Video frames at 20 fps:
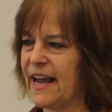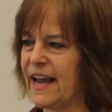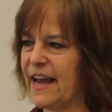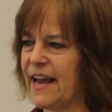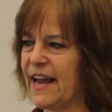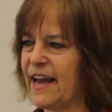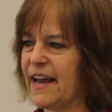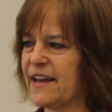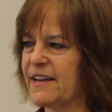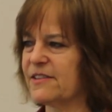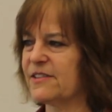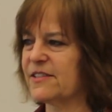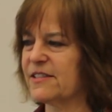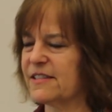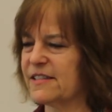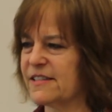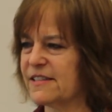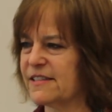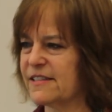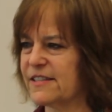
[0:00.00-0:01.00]

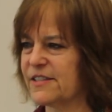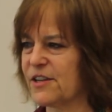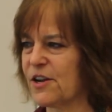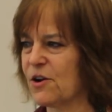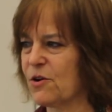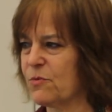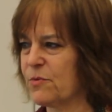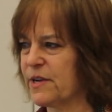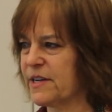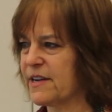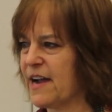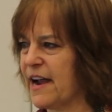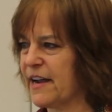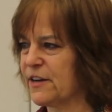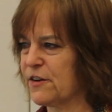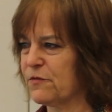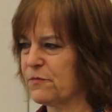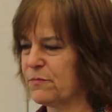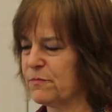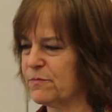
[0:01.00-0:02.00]
And so we
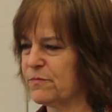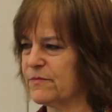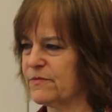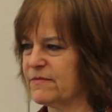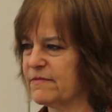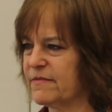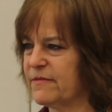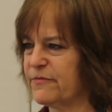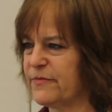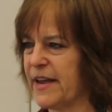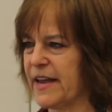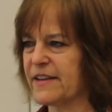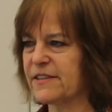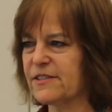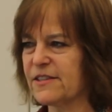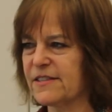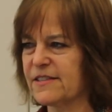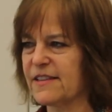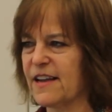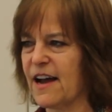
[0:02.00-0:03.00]
kind of
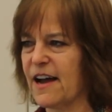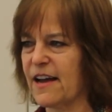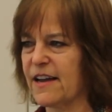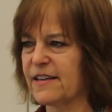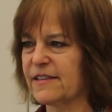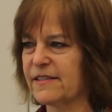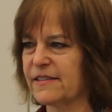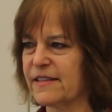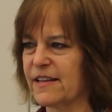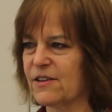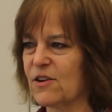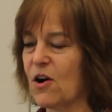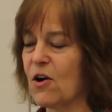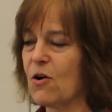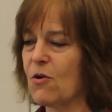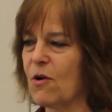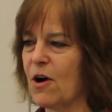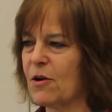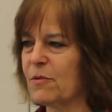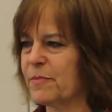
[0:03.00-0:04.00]
fantasized that,
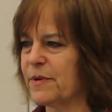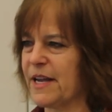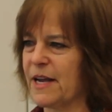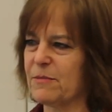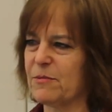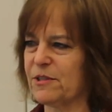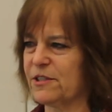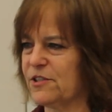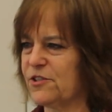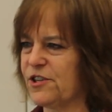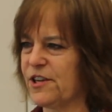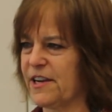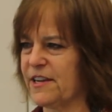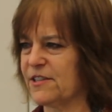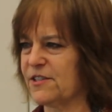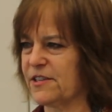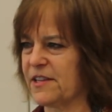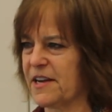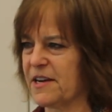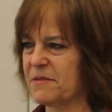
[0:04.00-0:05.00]
oh, I'll be able to
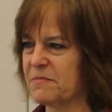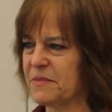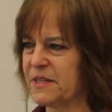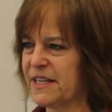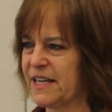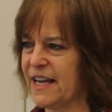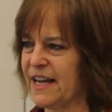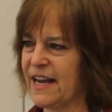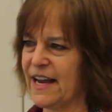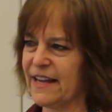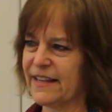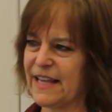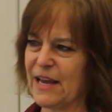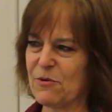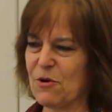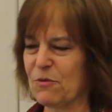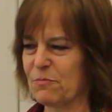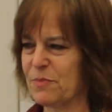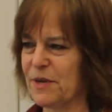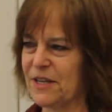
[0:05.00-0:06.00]
change them. They
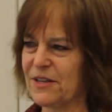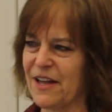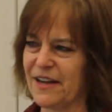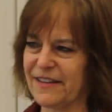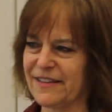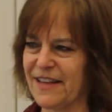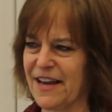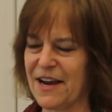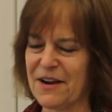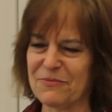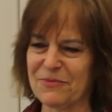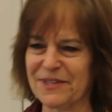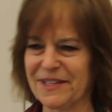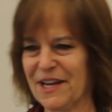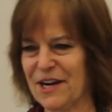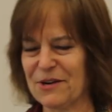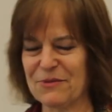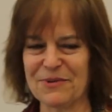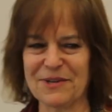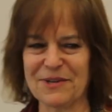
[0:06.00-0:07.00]
won't be like that when
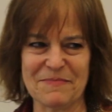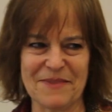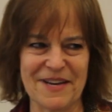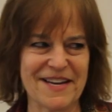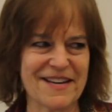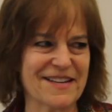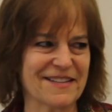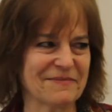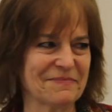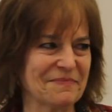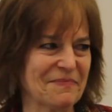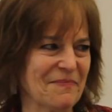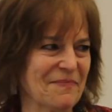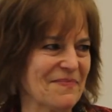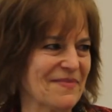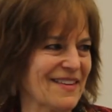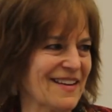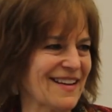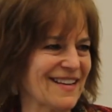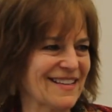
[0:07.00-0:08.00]
they're me.
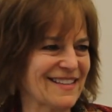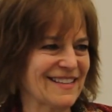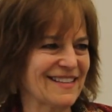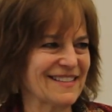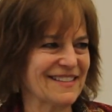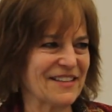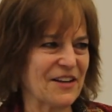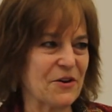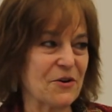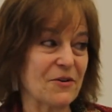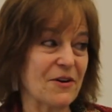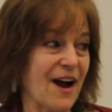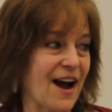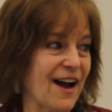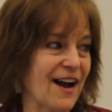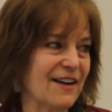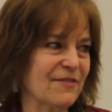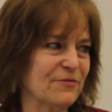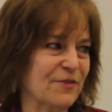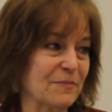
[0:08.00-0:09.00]
So
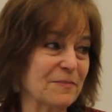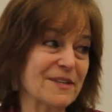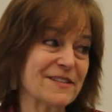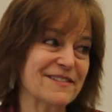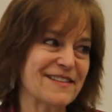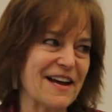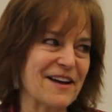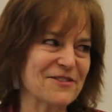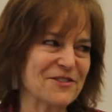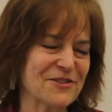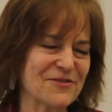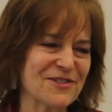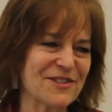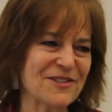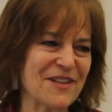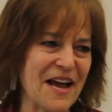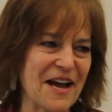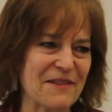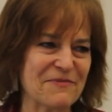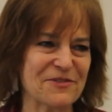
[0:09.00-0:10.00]
from the sounds of the
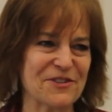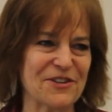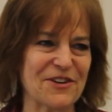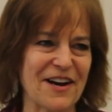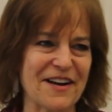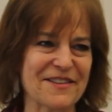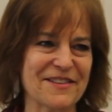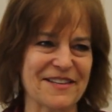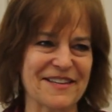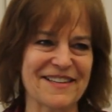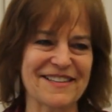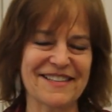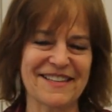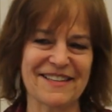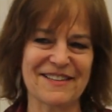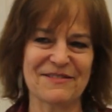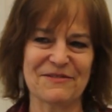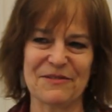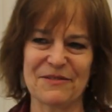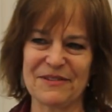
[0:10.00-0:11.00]
laughter, I think
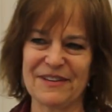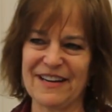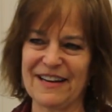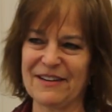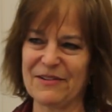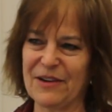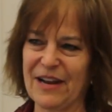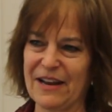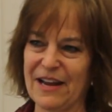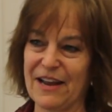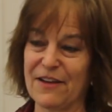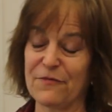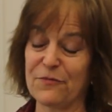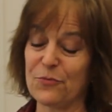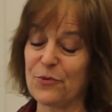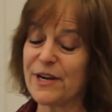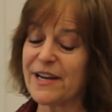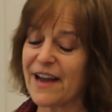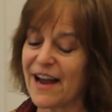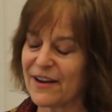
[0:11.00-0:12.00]
that
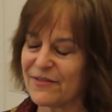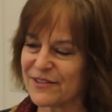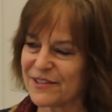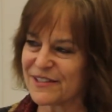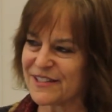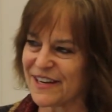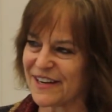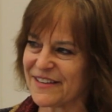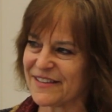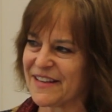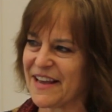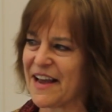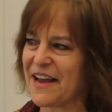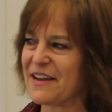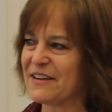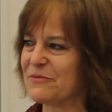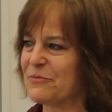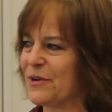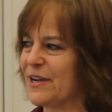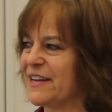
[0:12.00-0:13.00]
if we haven't done
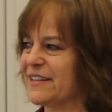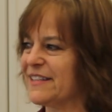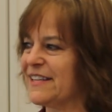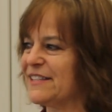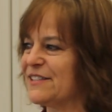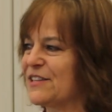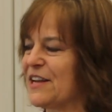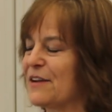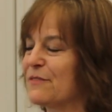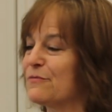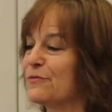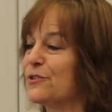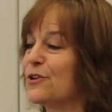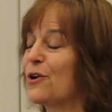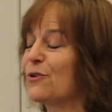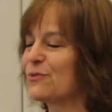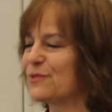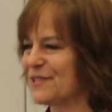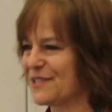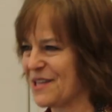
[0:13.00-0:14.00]
that, we at least have
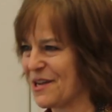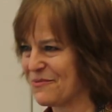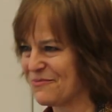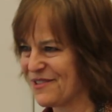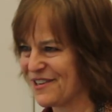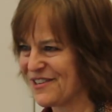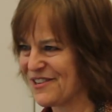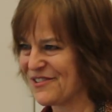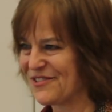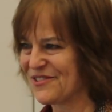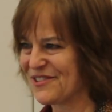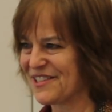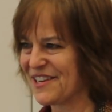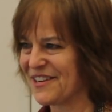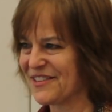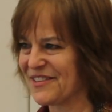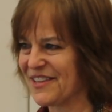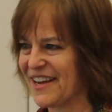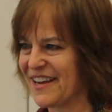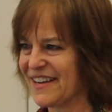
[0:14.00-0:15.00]
known someone who's
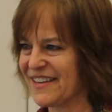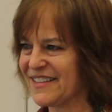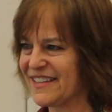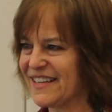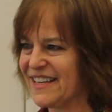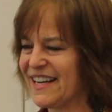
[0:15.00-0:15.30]
done that.